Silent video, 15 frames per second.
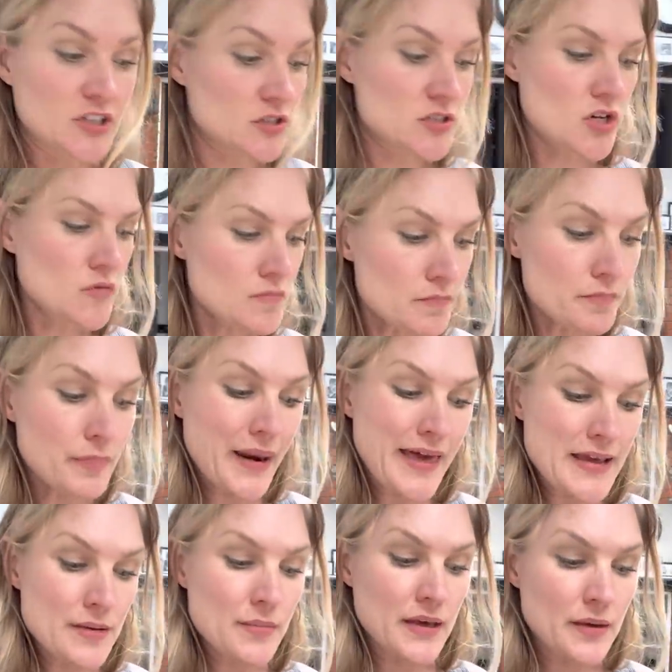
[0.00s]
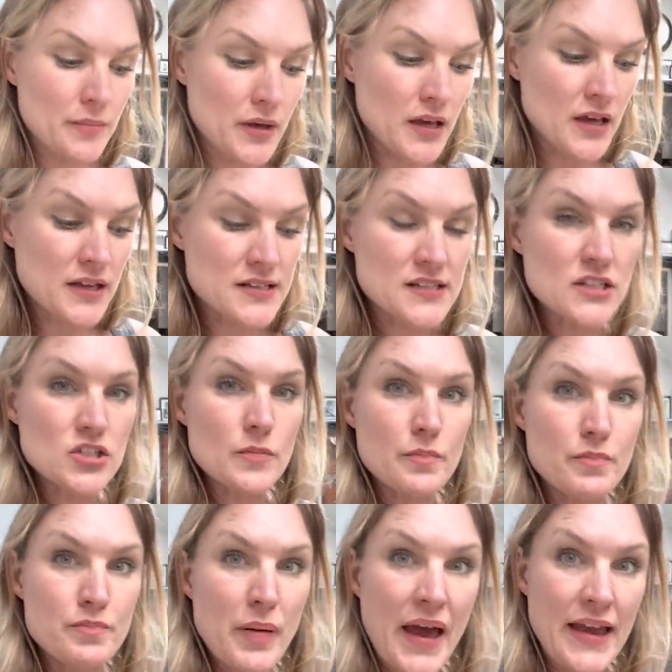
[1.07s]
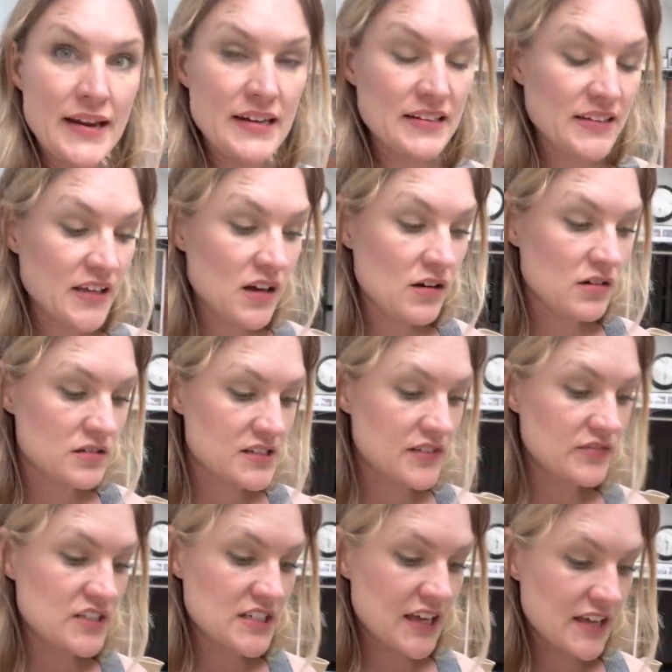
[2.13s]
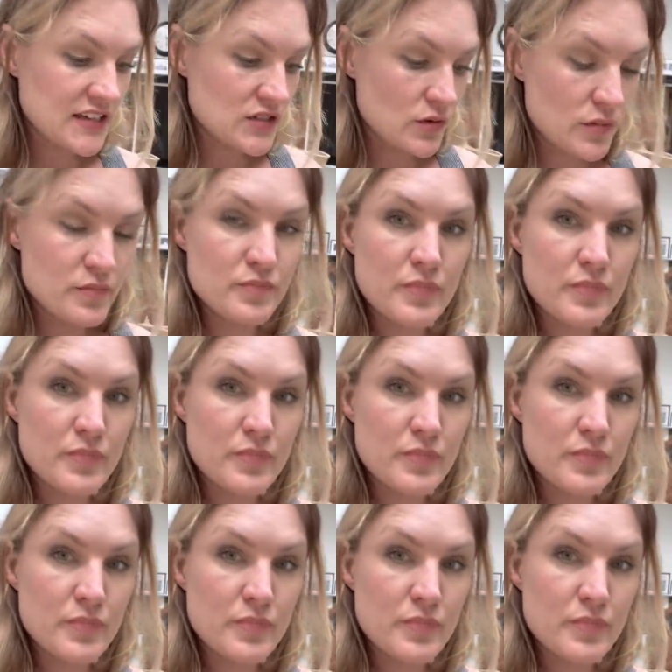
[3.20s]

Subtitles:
Don't blame him. Such a pain in the ass having to get into a